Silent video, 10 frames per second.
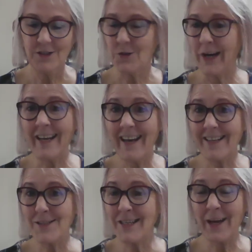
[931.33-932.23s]
try
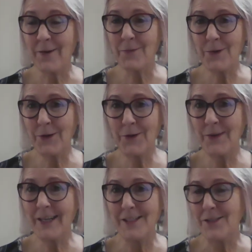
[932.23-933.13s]
not to get
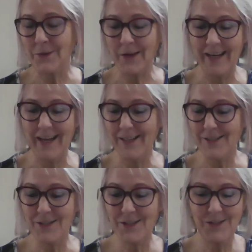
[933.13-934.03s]
worried, try not
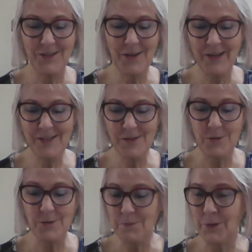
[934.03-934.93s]
to turn on
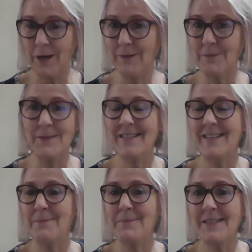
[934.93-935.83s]
to problems
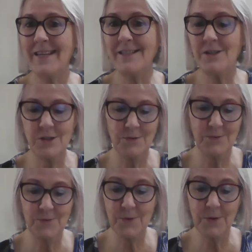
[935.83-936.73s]
that upset
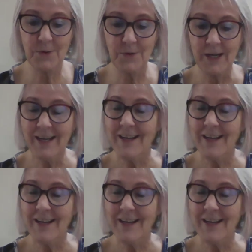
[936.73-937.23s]
you.